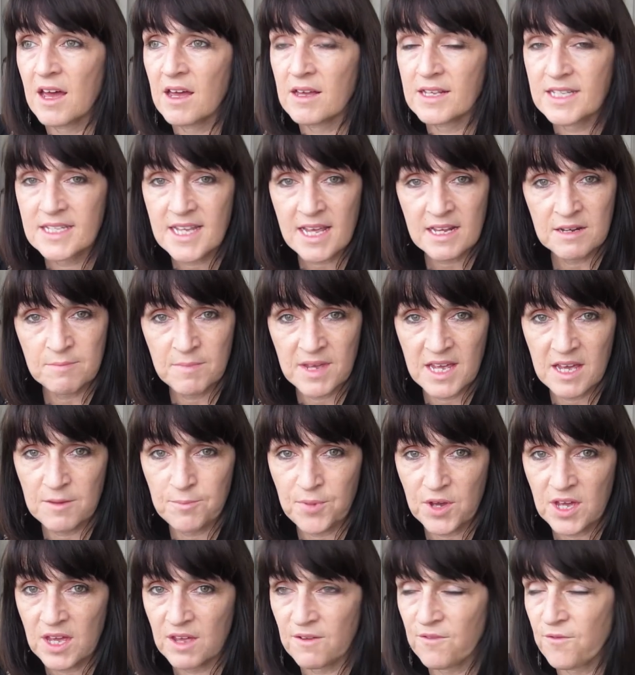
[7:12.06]
send me a
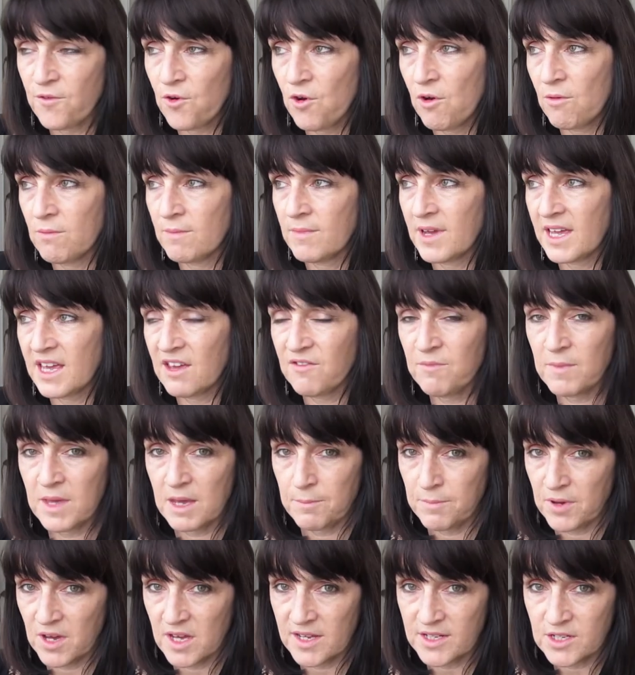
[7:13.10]
booking form, give me a
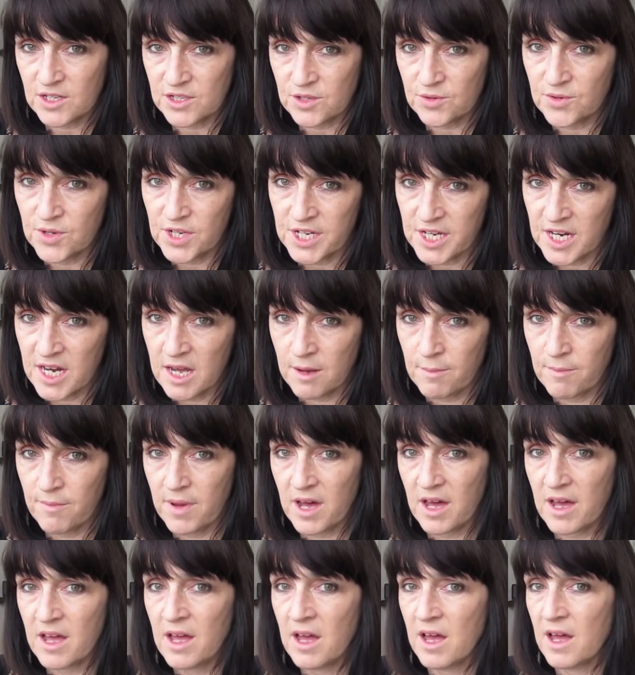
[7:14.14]
purchase order
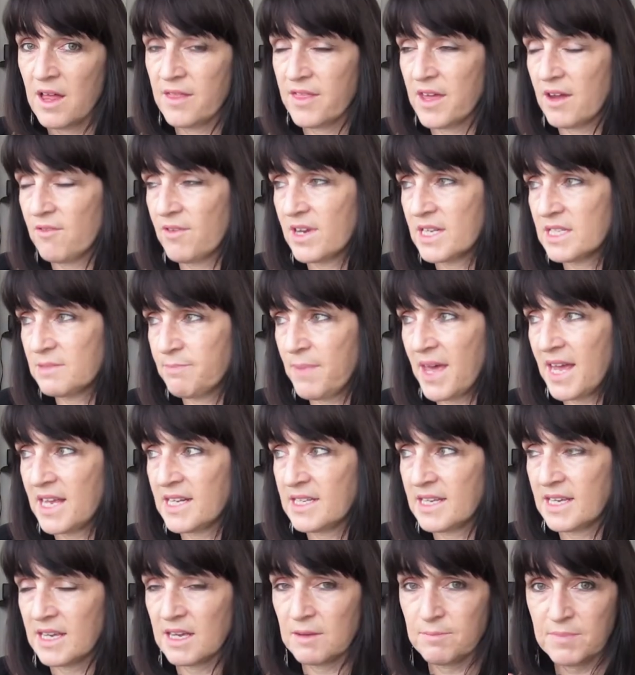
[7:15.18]
number, they're
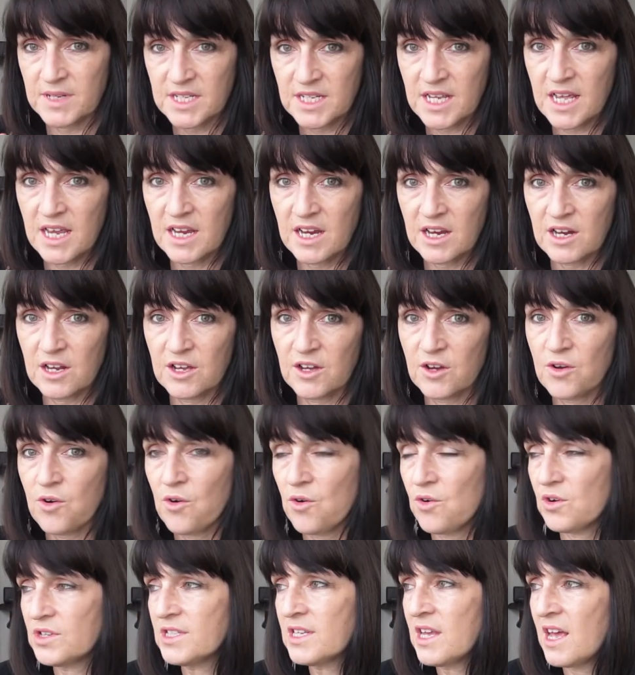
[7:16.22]
expecting a particular
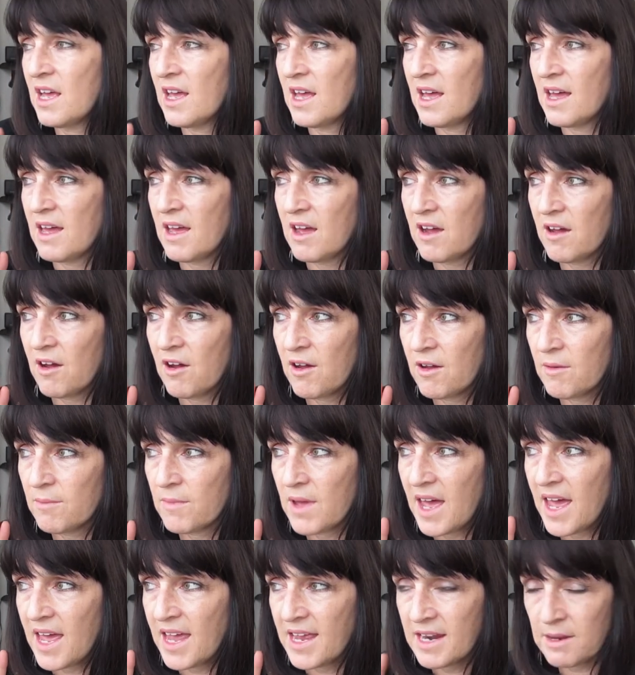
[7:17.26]
course
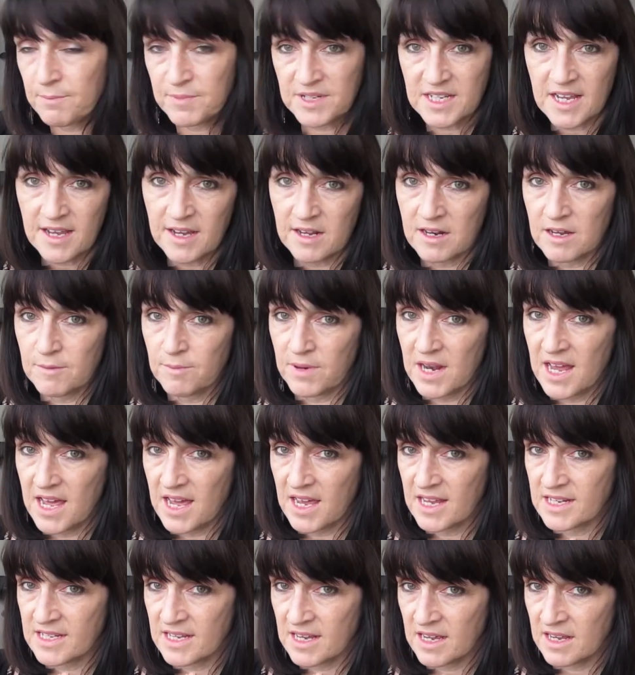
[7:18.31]
in a particular
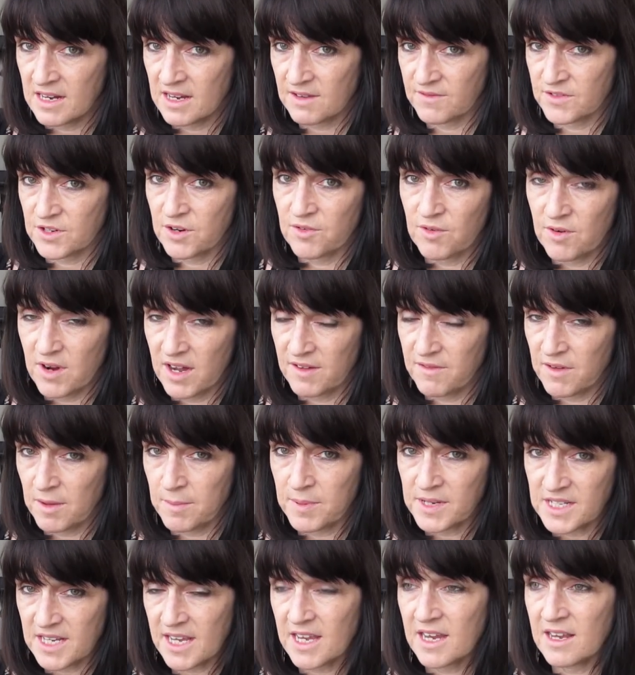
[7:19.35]
place and I have to arrive at a
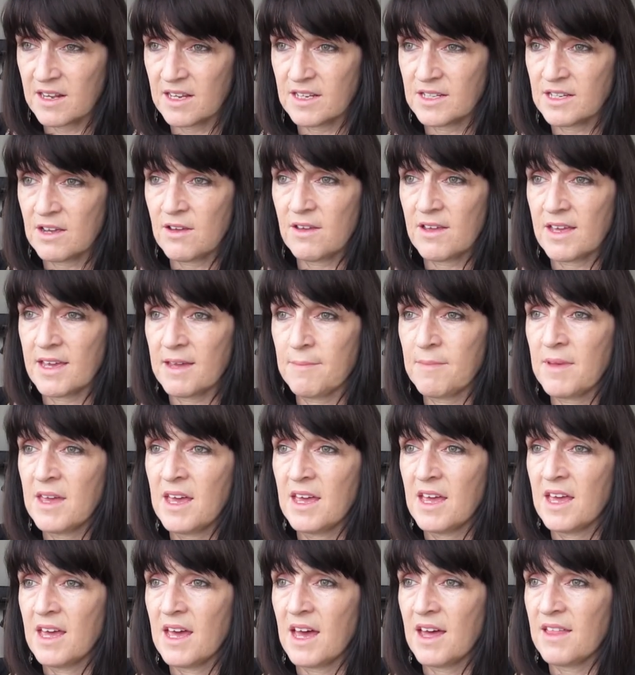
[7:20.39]
particular time
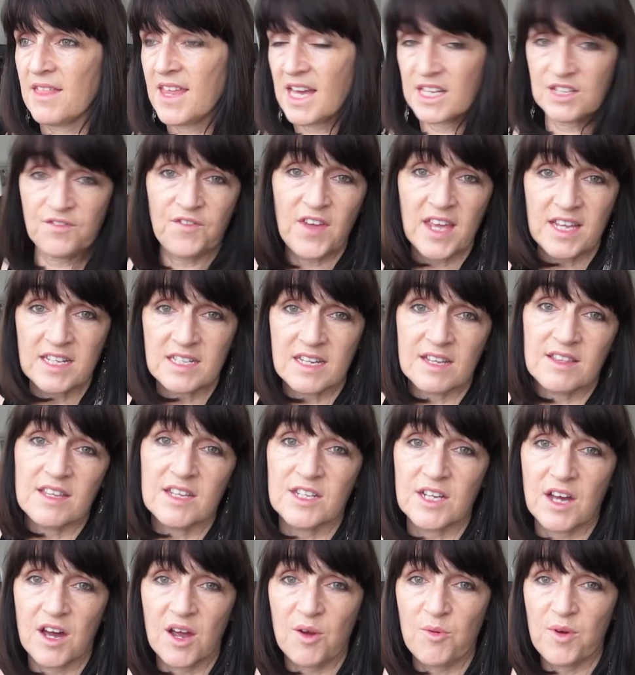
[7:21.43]
and that's fixed in the
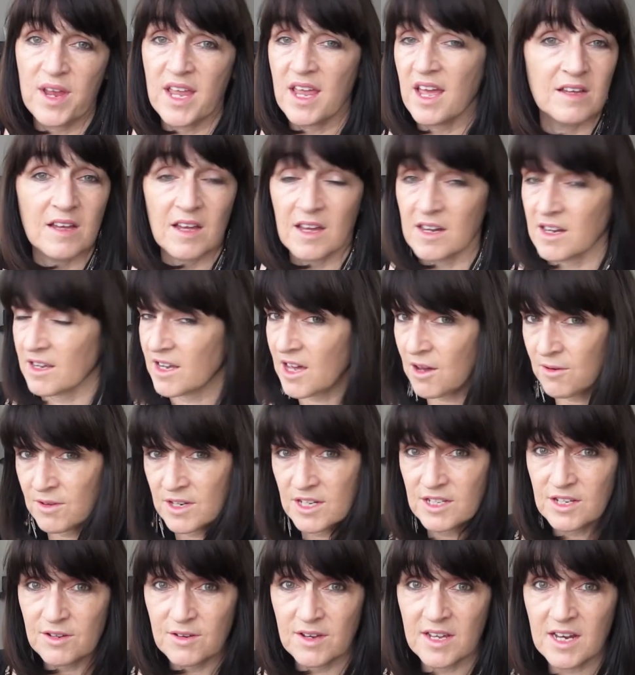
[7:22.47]
diary and I go
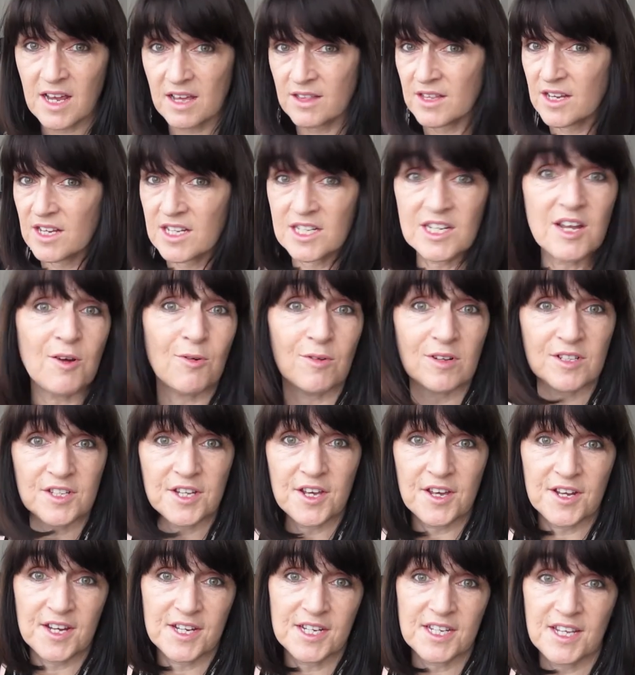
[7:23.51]
and do it and there's no
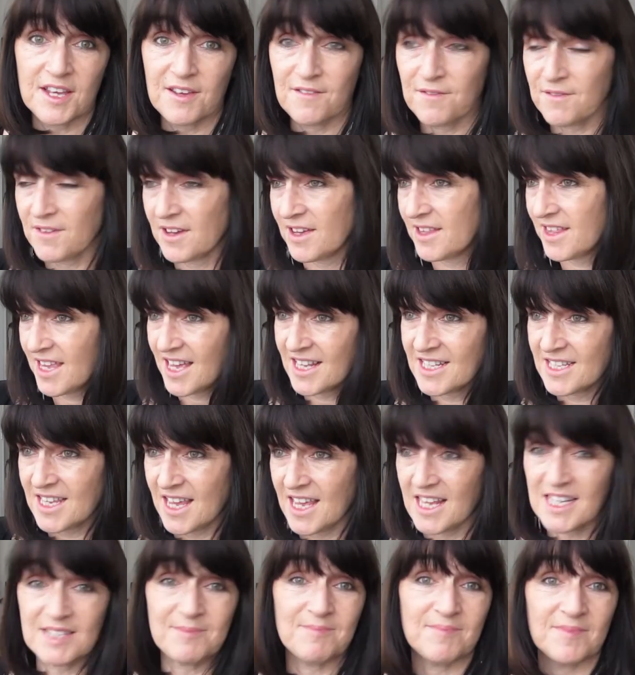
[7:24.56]
alternative and that's
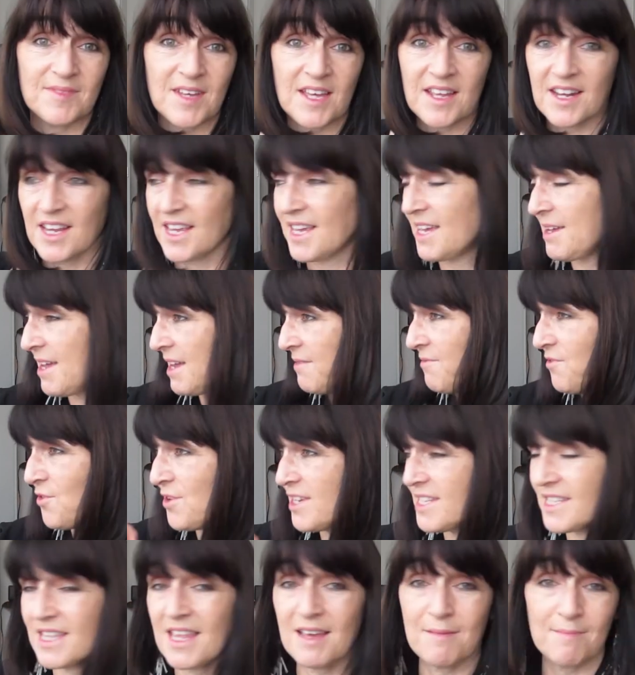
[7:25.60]
it. And I
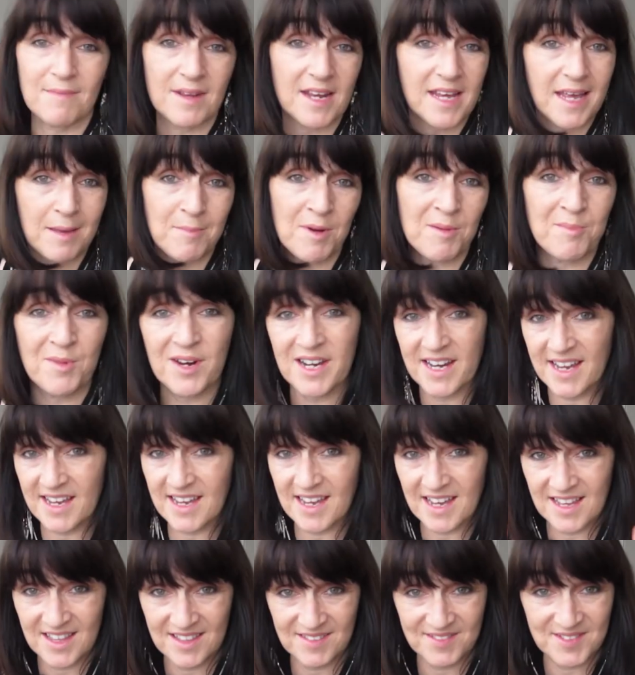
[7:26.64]
invoice them and I get my money
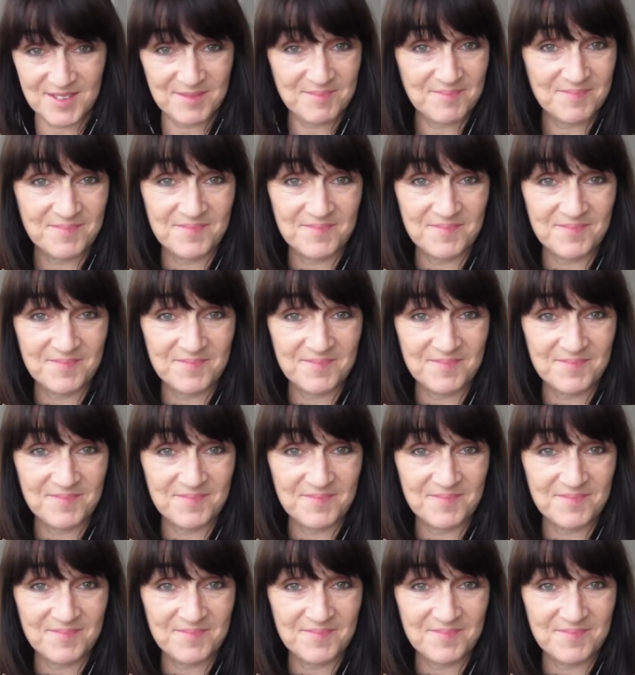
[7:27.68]
and